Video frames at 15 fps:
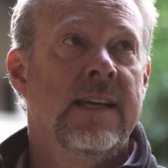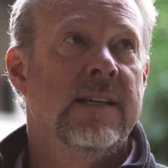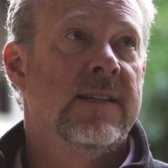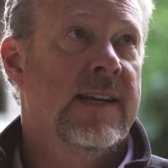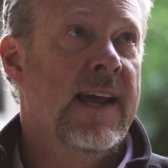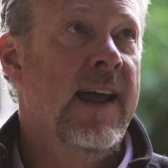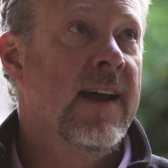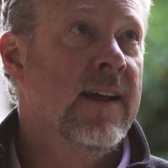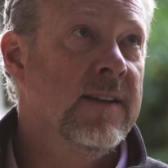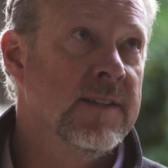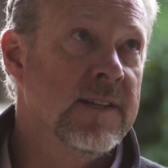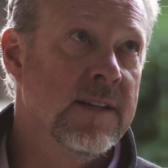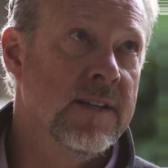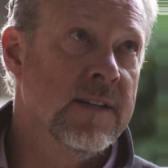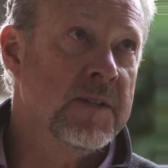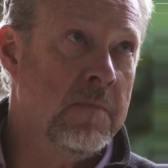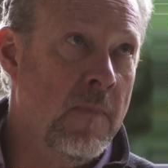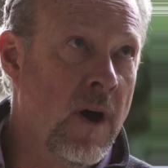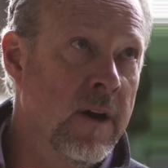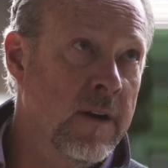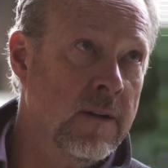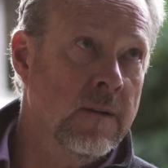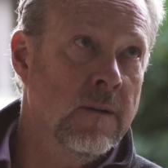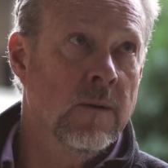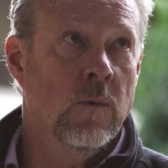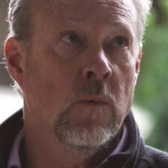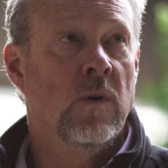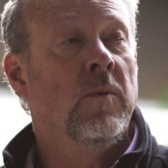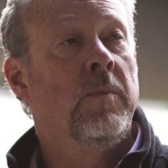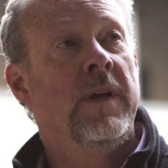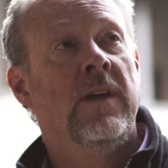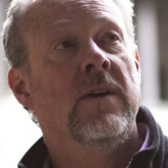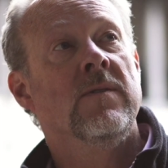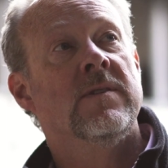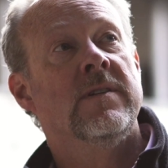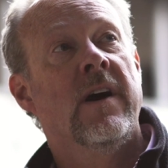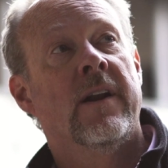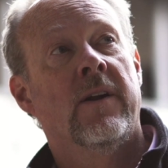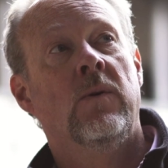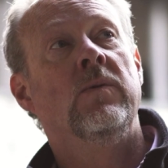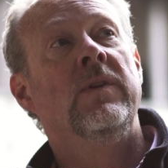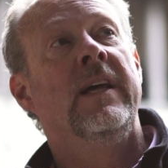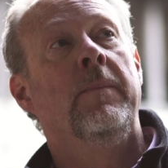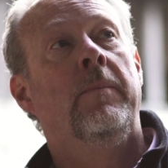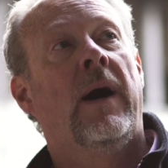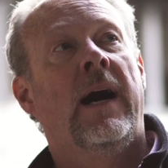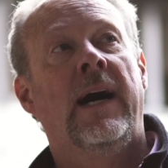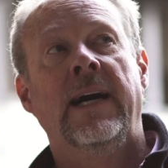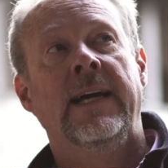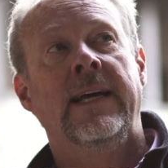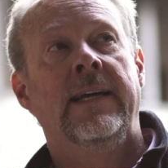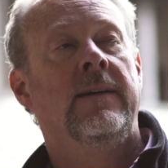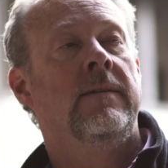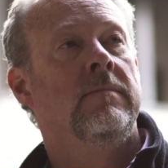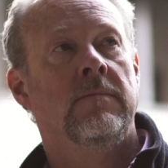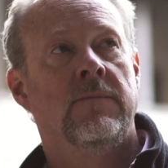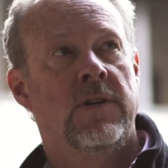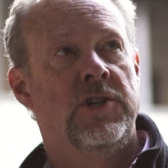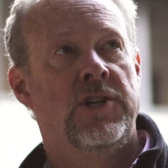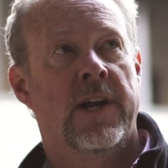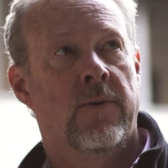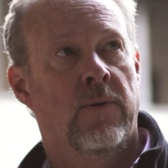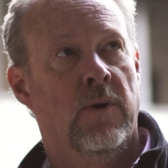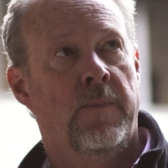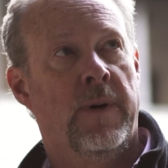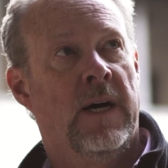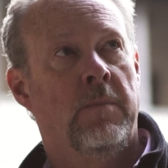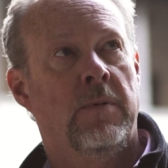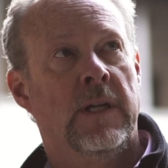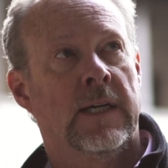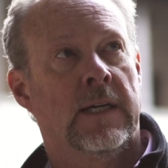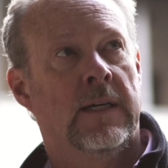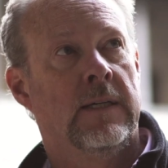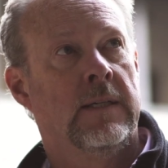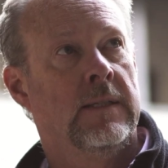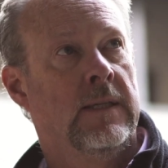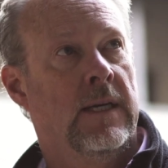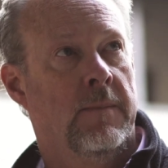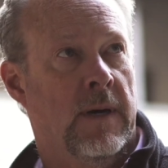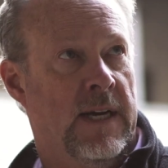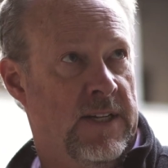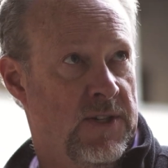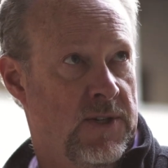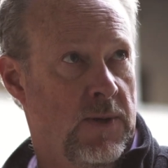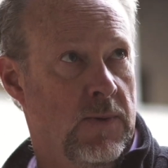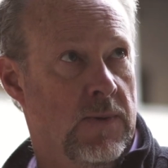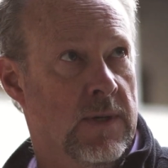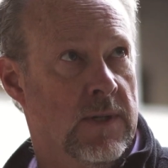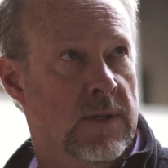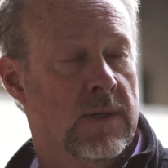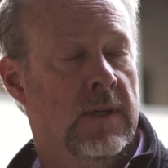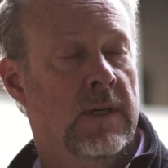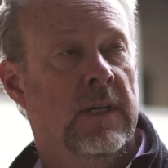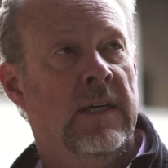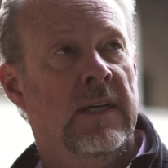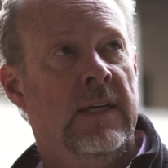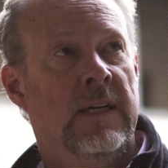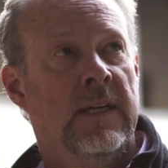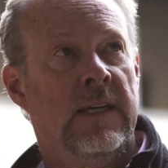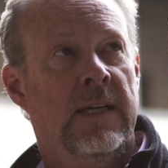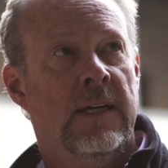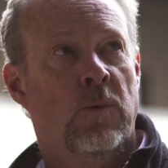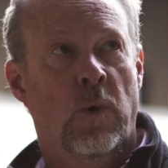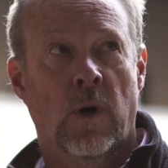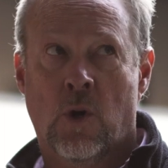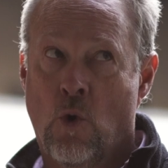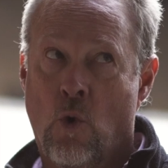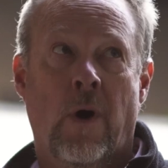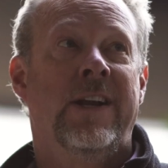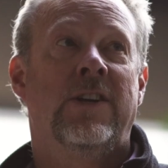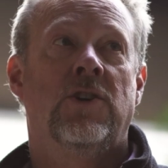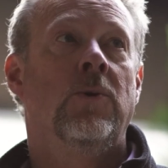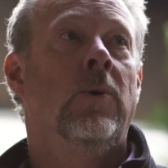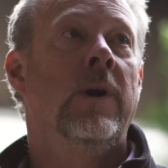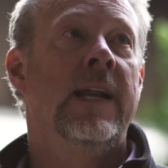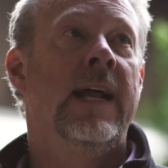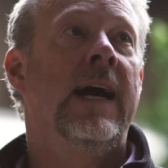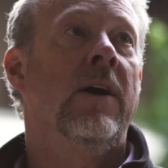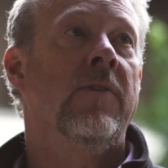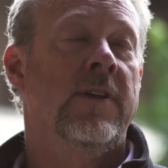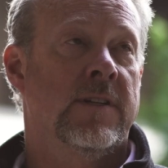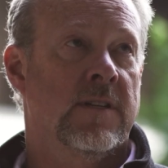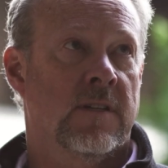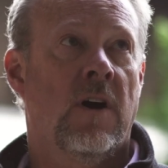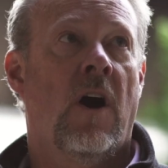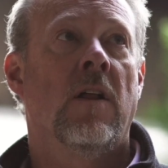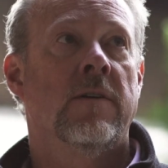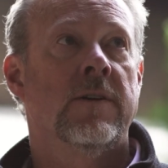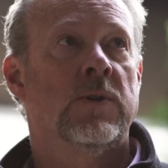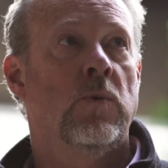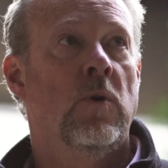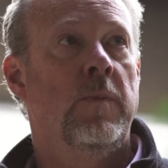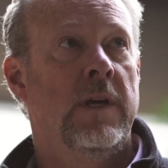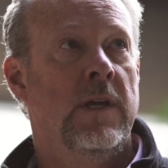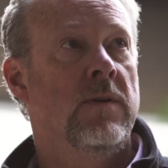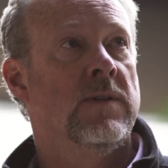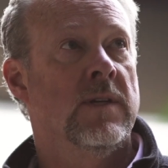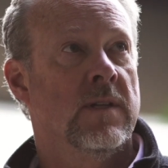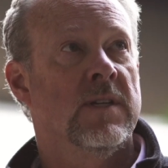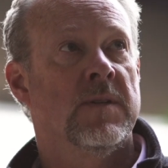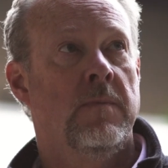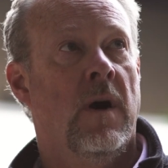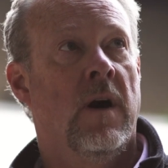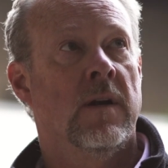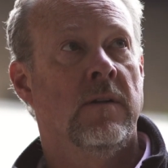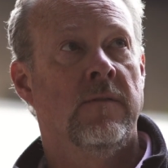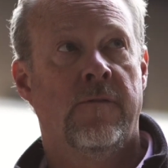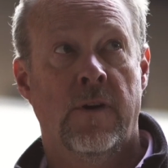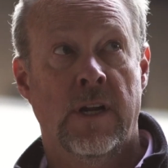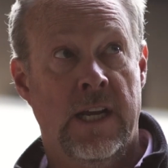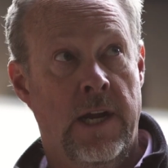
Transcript: these scans and this model will be used not only by the general public and by students, we're quite sure now that scholars will be using this model for